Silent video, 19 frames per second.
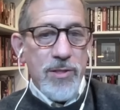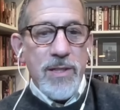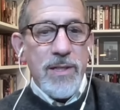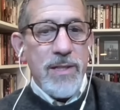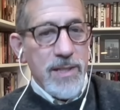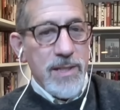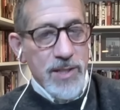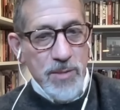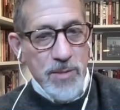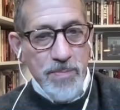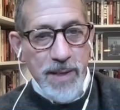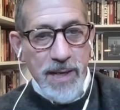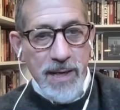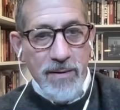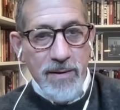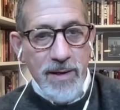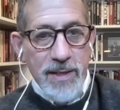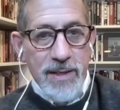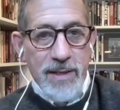and
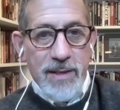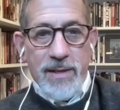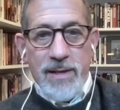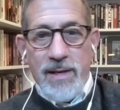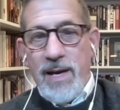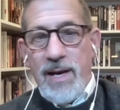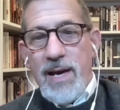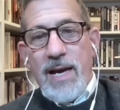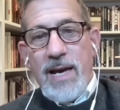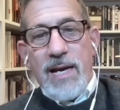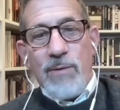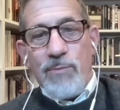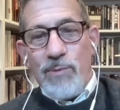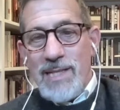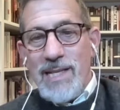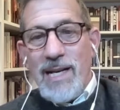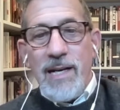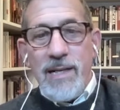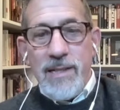disparate. It
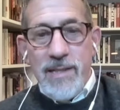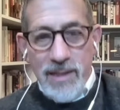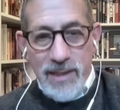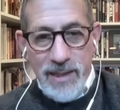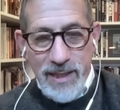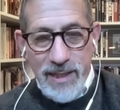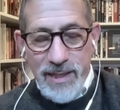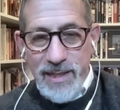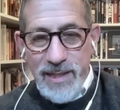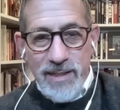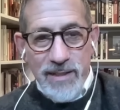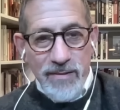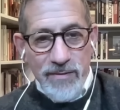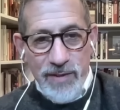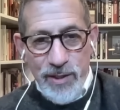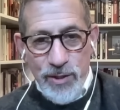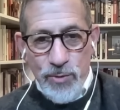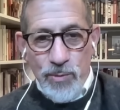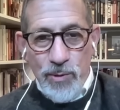was isolated
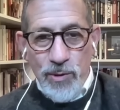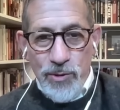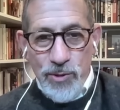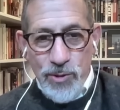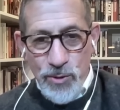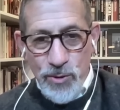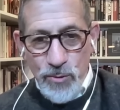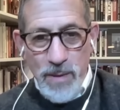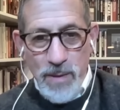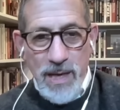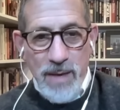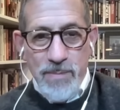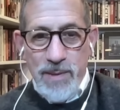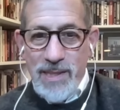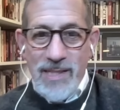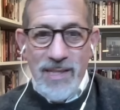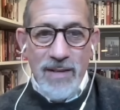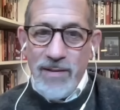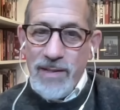individuals who
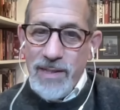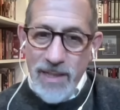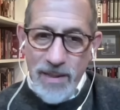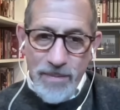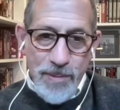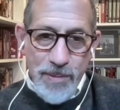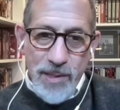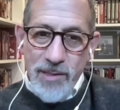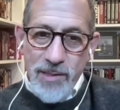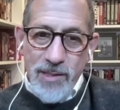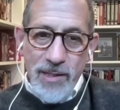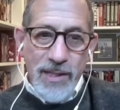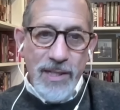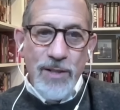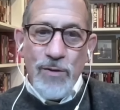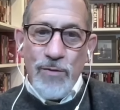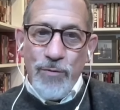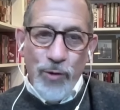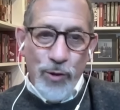maybe
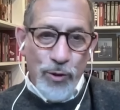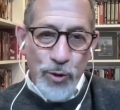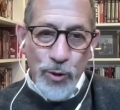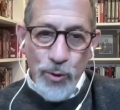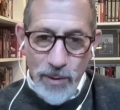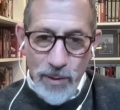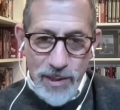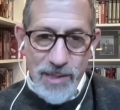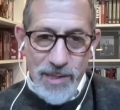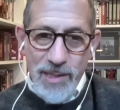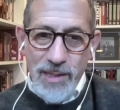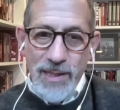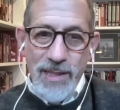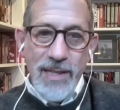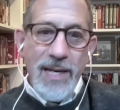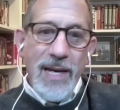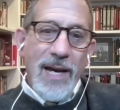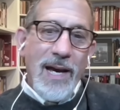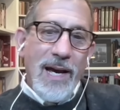serendipitously or
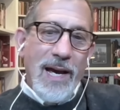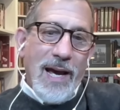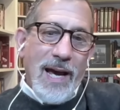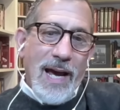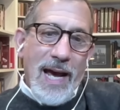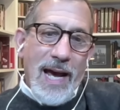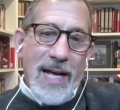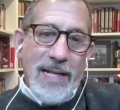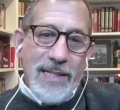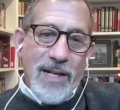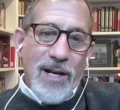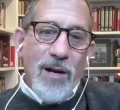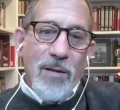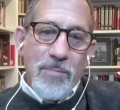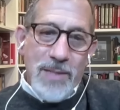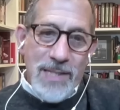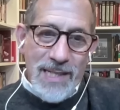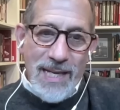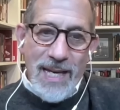fortuitously had
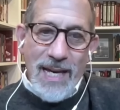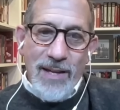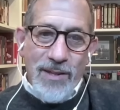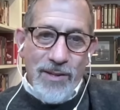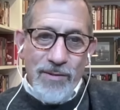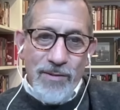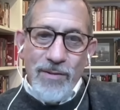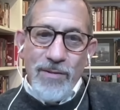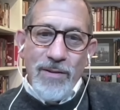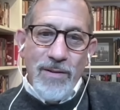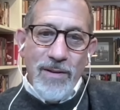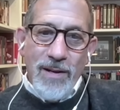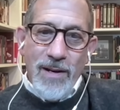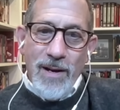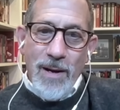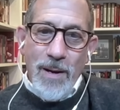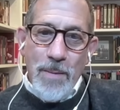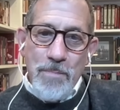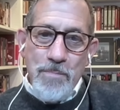come together.
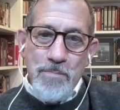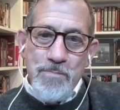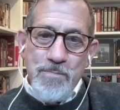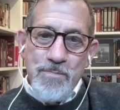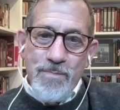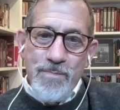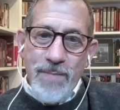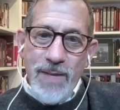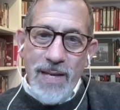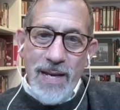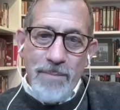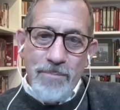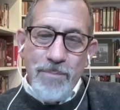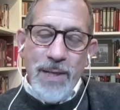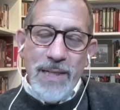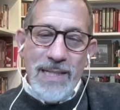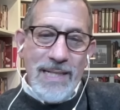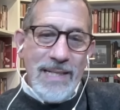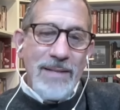
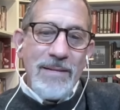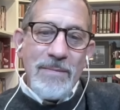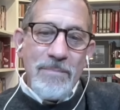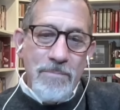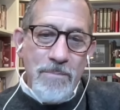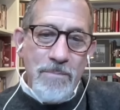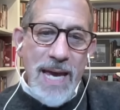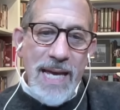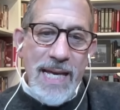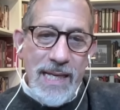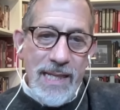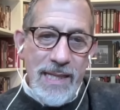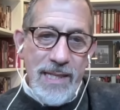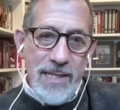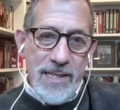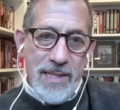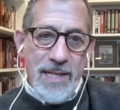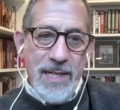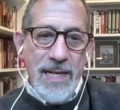But making
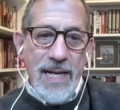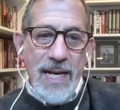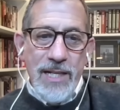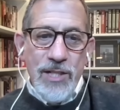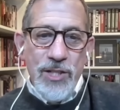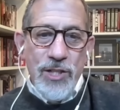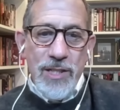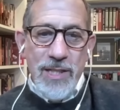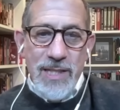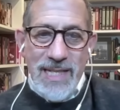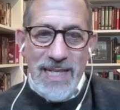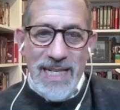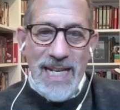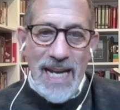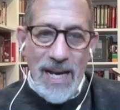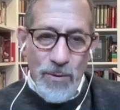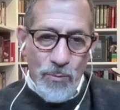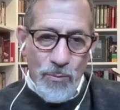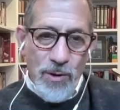these connections
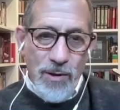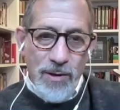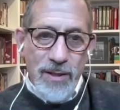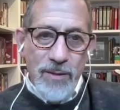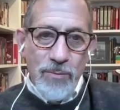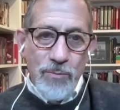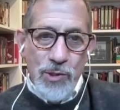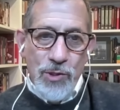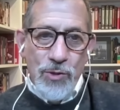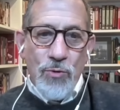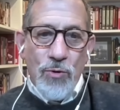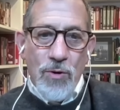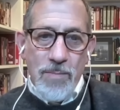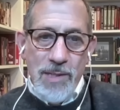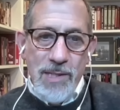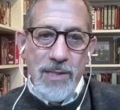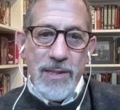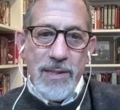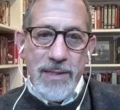and networking was
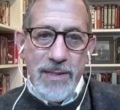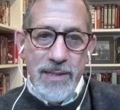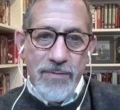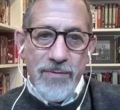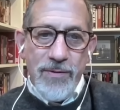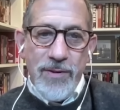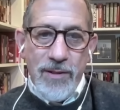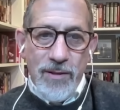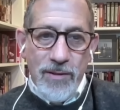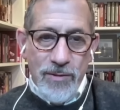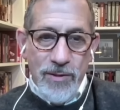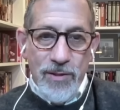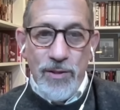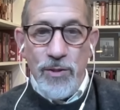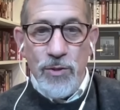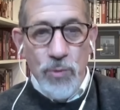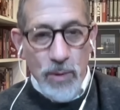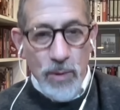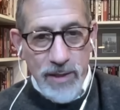enormously difficult. In
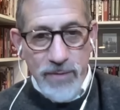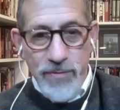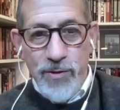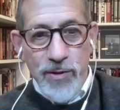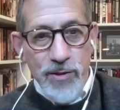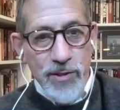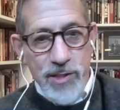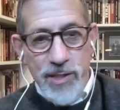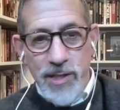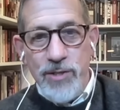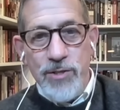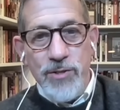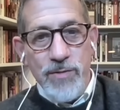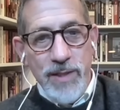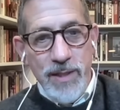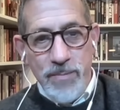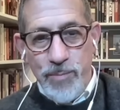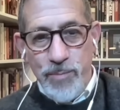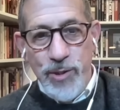the 21st
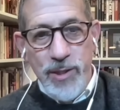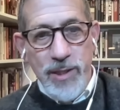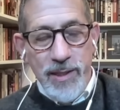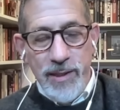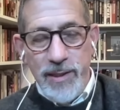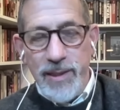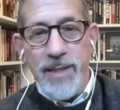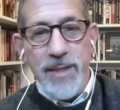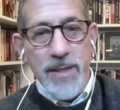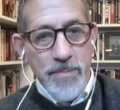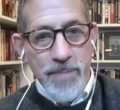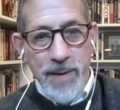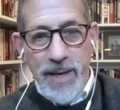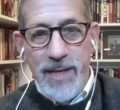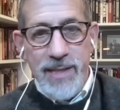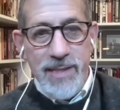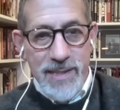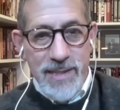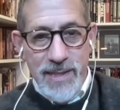century, and particularly in the
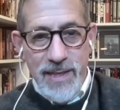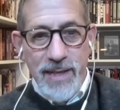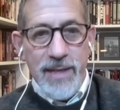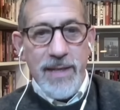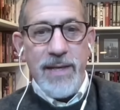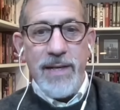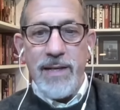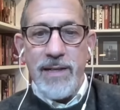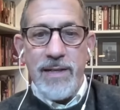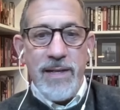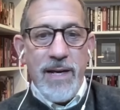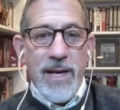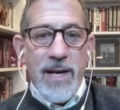past decade,